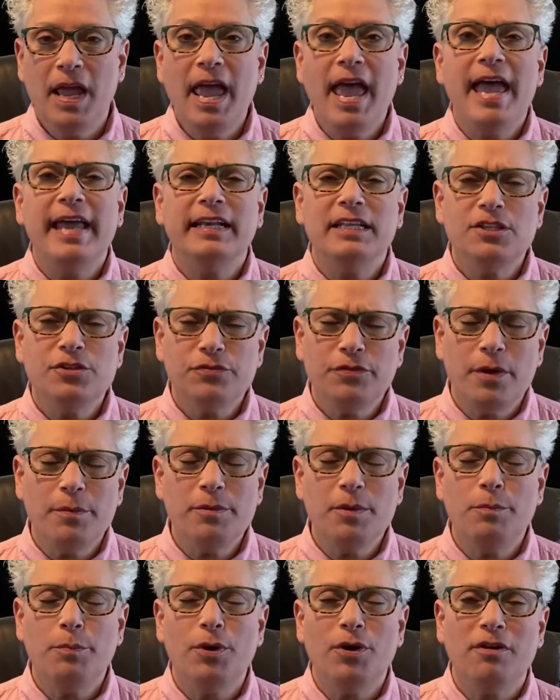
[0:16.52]
and it's from
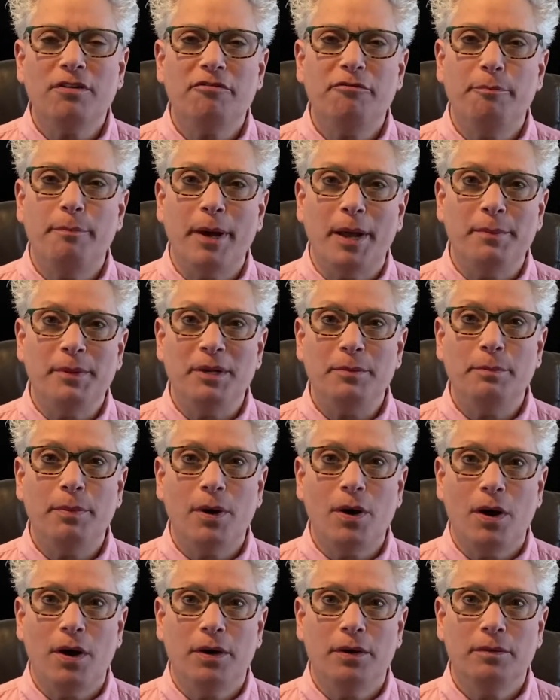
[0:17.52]
the book of
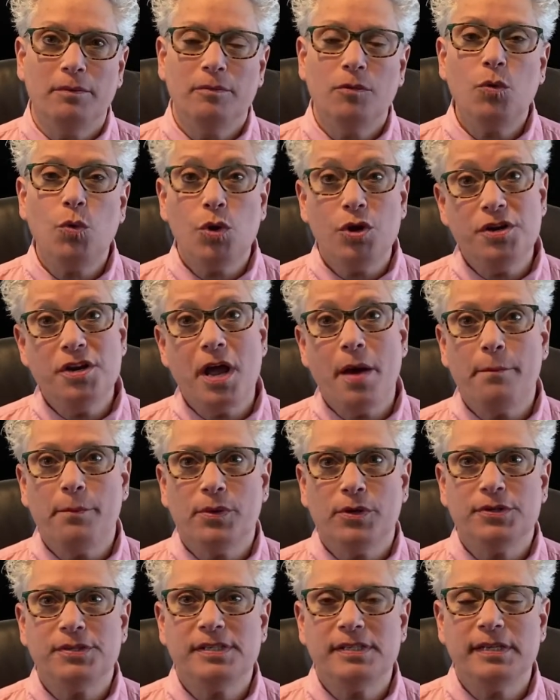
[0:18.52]
Bamidbar, or
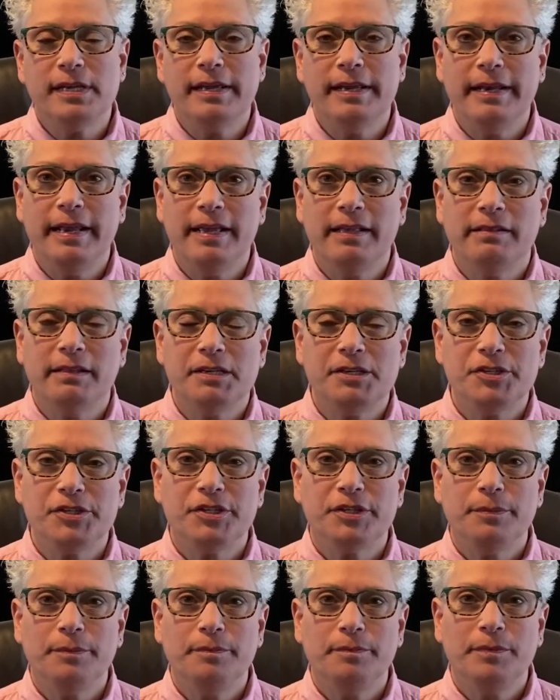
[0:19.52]
Numbers in
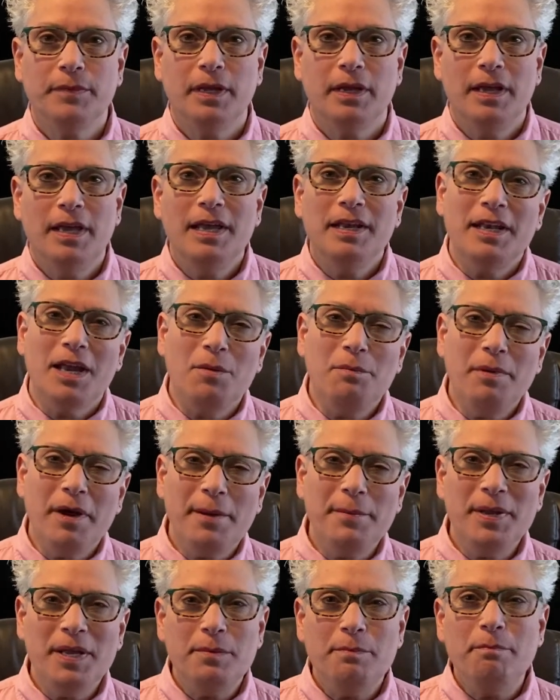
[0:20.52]
English. Now,
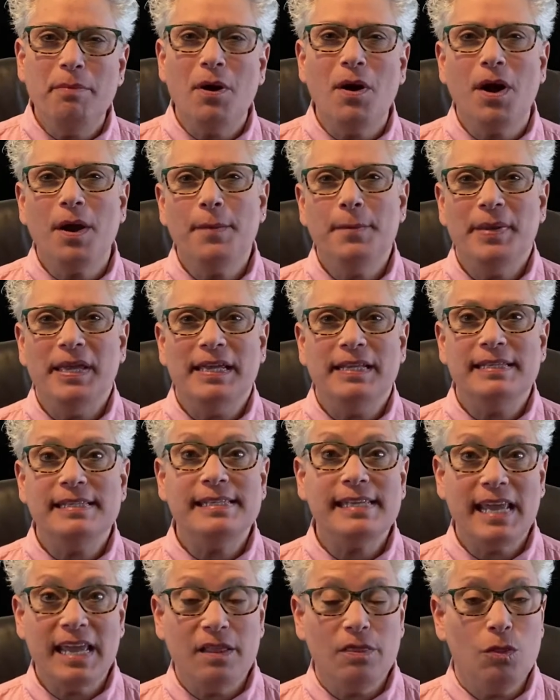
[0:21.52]
Bamidbar
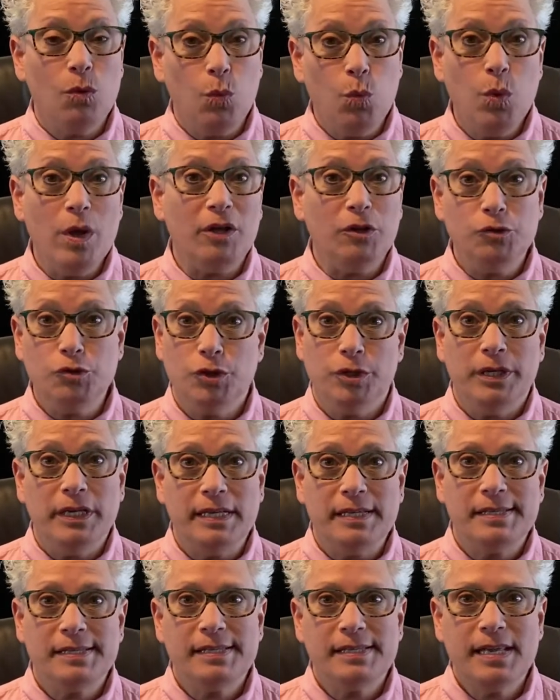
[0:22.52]
means in the
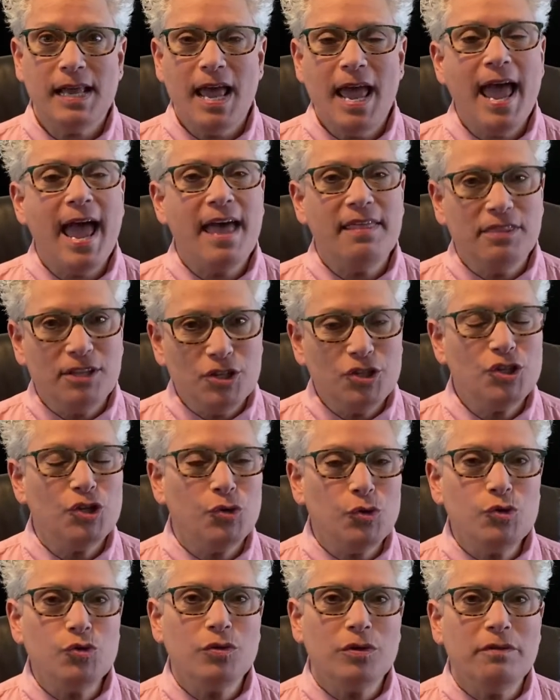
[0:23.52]
wilderness, and the
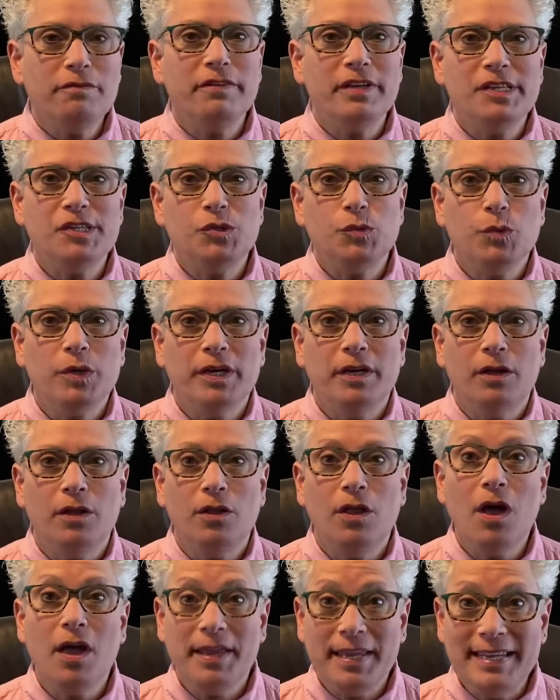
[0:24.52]
children of
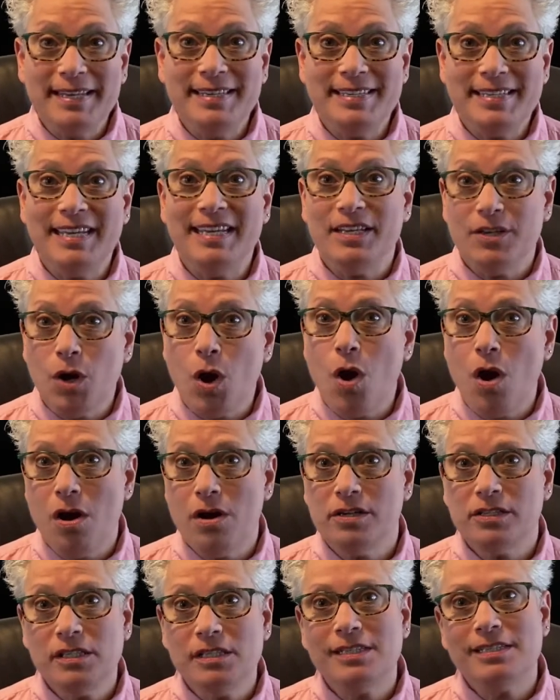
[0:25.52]
Israel indeed
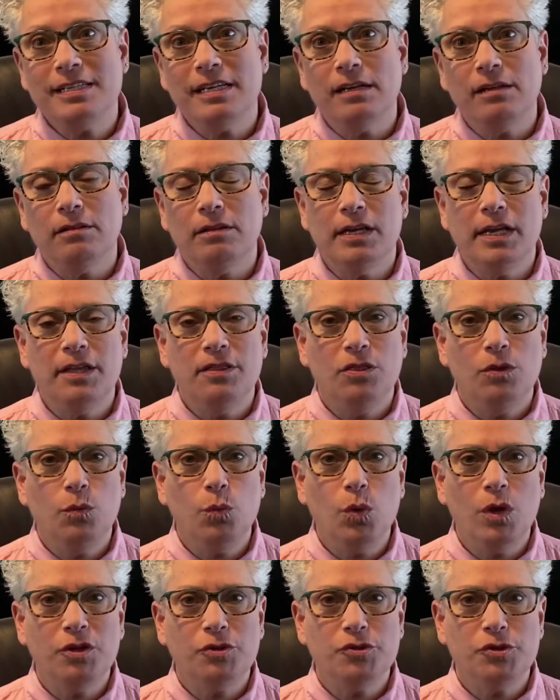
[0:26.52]
are still in the
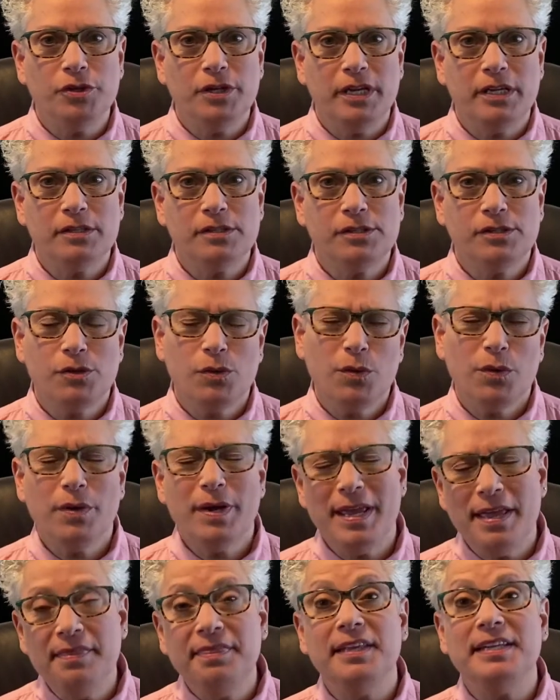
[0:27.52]
wilderness, or
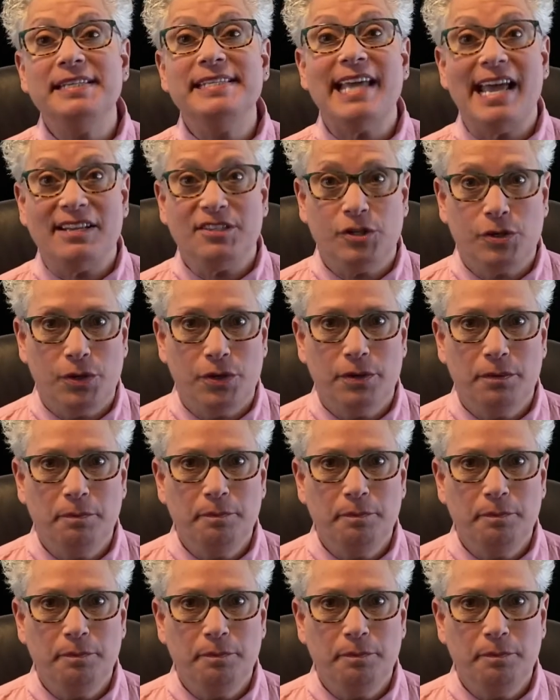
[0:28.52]
in the desert.